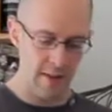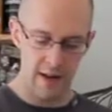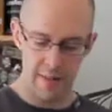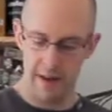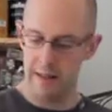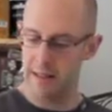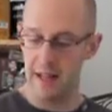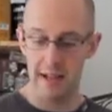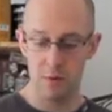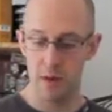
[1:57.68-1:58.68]
that I made this
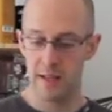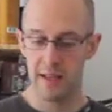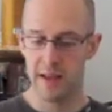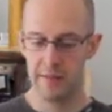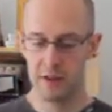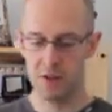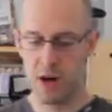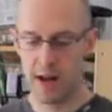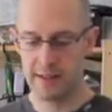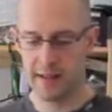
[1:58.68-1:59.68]
last week. He gave it a
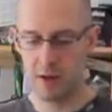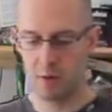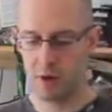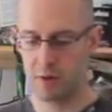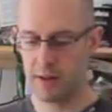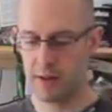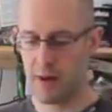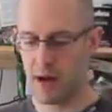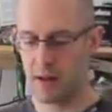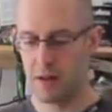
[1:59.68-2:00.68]
try, he said it worked really
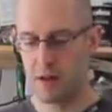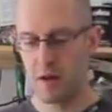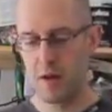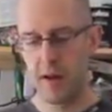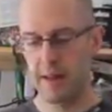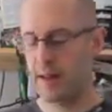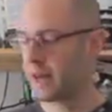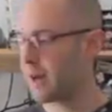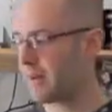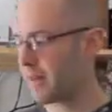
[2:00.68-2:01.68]
well. Then I
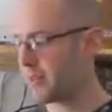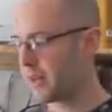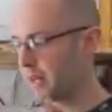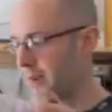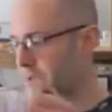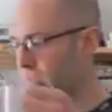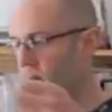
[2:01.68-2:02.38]
got my 3 cups of